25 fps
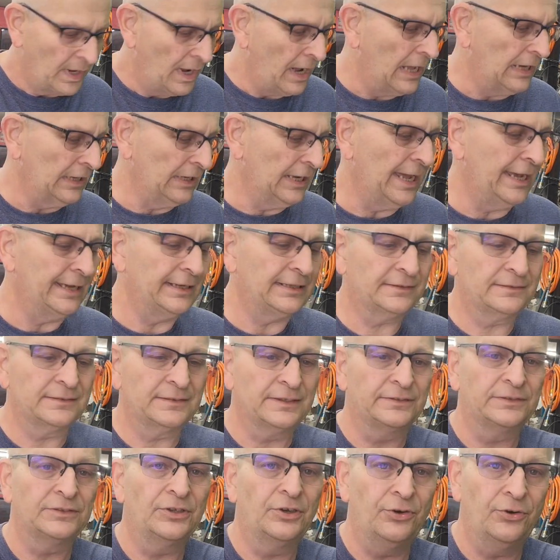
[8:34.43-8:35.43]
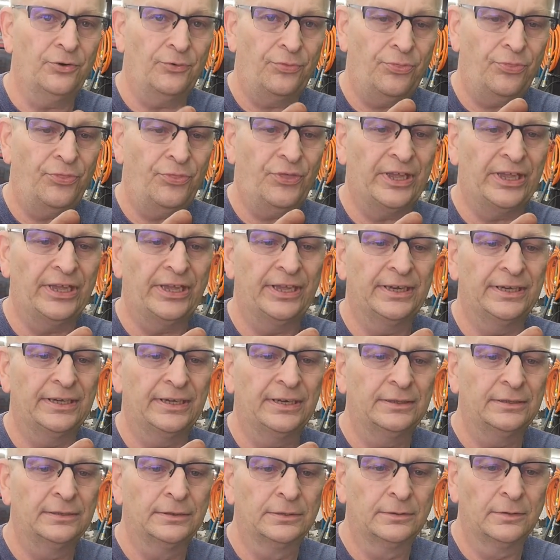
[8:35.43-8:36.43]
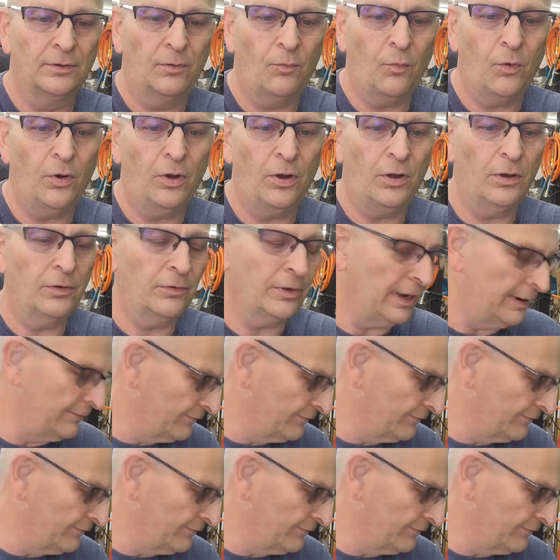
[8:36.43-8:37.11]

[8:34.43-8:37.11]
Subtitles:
I like that they're thin walled.